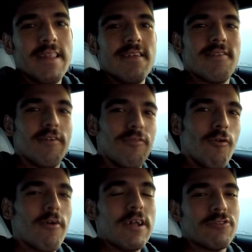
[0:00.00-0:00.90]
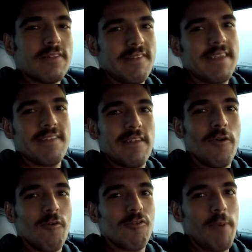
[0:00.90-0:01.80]
This is a four hundred sixty
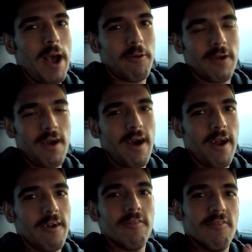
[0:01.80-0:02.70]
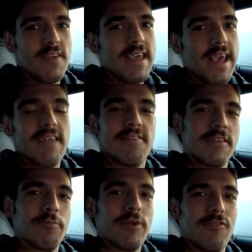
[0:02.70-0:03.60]
horsepower car, V eight,
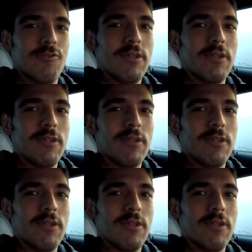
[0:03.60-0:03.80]
six point two